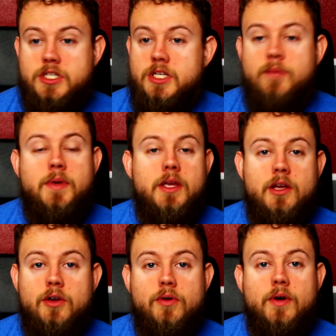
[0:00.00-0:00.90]
to
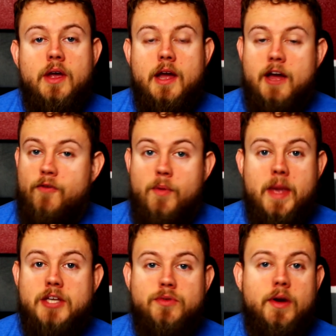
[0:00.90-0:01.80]
CPU for
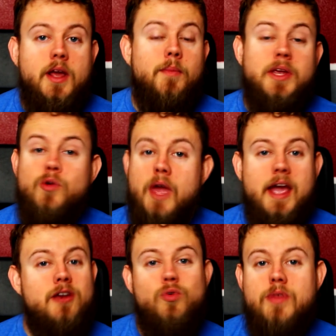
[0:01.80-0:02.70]
base running, but you
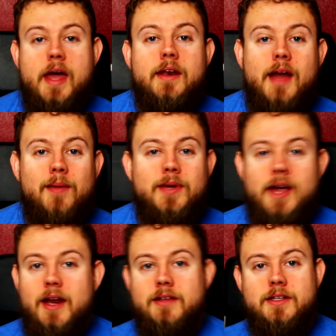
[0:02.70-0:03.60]
can't do that in
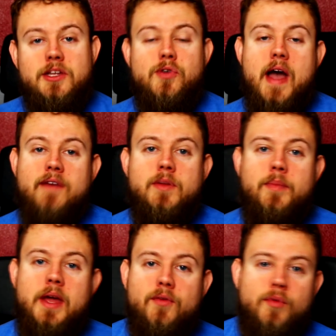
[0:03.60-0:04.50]
Diamond Dynasty. You have
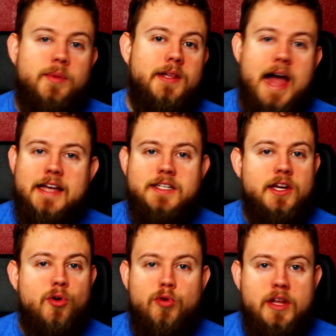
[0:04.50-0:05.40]
to pick from
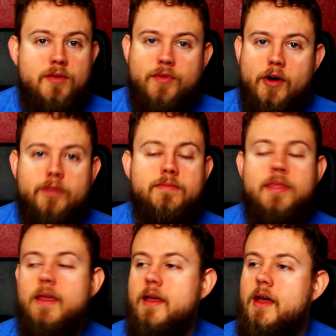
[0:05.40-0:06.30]
classic or default,
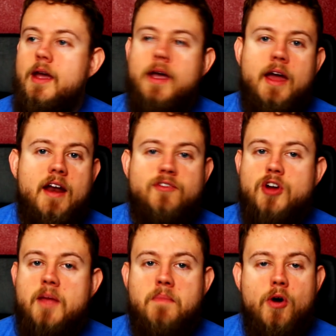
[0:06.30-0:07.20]
and I've
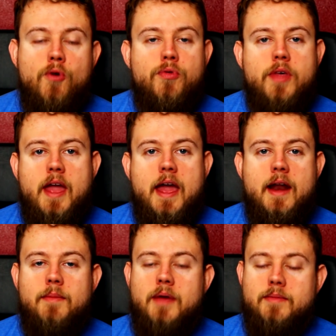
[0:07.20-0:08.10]
tried both,
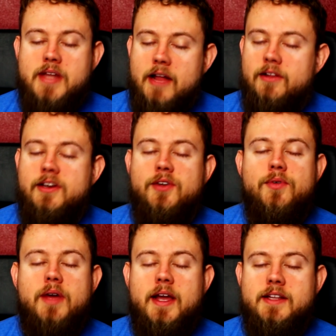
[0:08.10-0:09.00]
and I'm telling
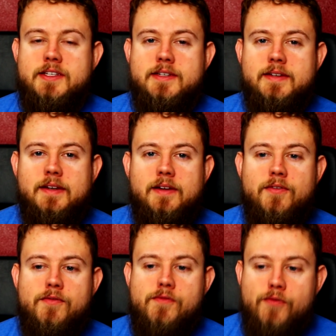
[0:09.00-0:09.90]
you, it's
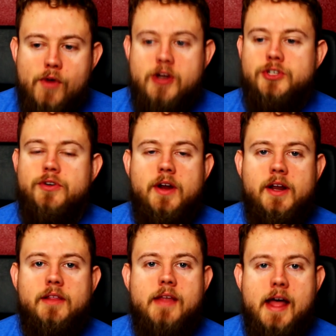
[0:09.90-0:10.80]

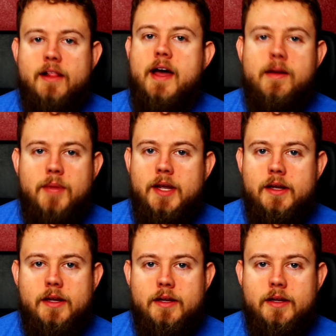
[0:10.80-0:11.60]
frustrating the hell out of me.